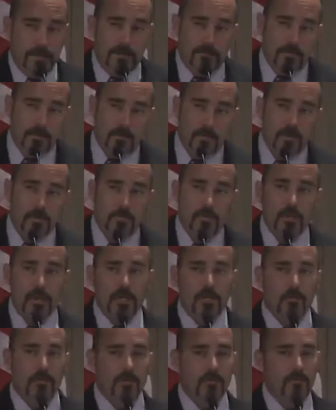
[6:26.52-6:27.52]
if you put
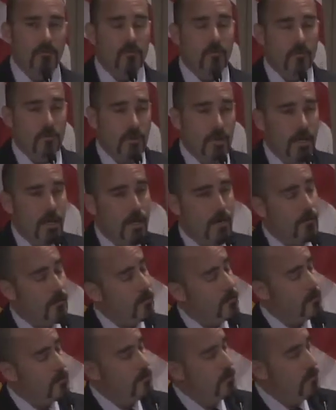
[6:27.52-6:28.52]
Plan B forward
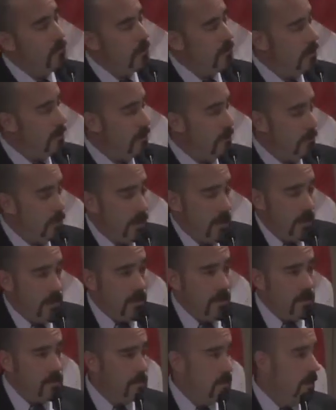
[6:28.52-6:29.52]
now, aren't you admitting that
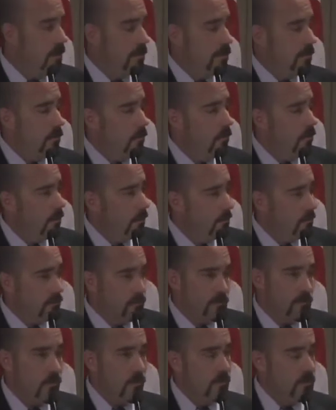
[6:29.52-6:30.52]
Plan A is not going to work?
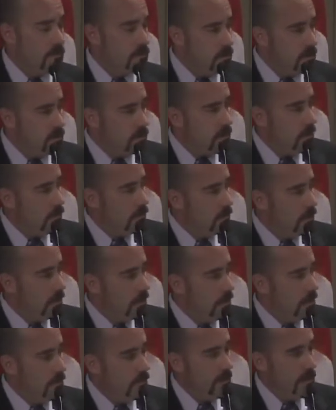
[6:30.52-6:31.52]
So why don't you just go with
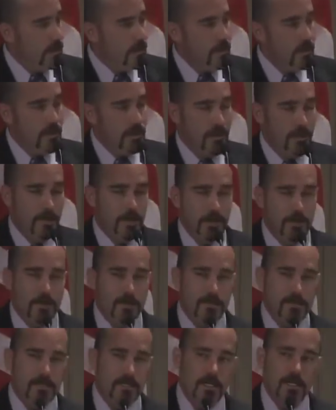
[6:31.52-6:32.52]
Plan B?
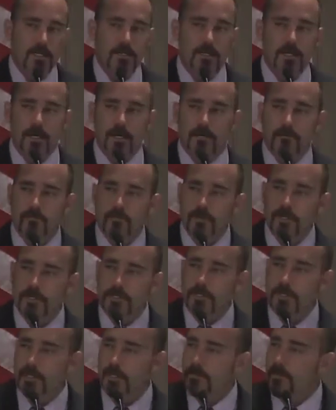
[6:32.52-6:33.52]
A second line of
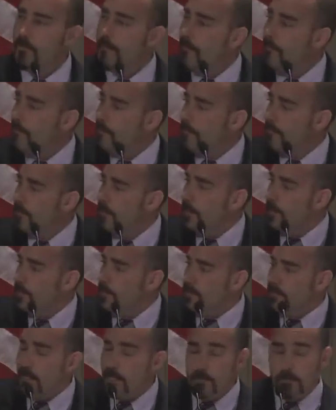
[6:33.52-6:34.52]
reasoning
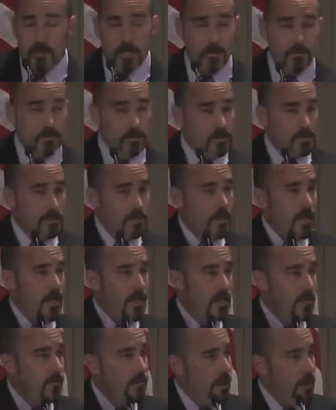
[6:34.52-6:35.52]
is that maybe you should
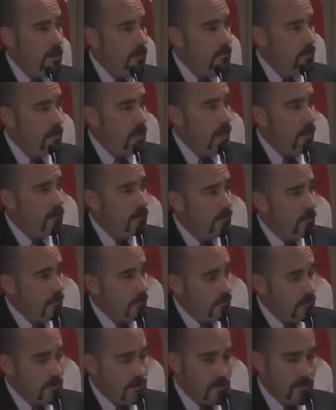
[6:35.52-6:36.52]
hang Plan B out
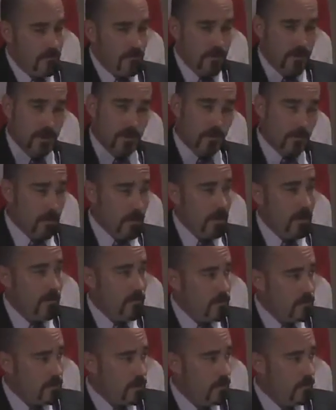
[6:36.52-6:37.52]
there, because if you don't
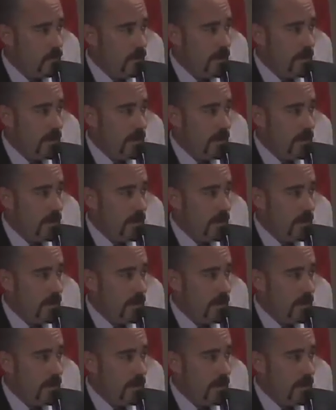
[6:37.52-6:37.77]
like what's in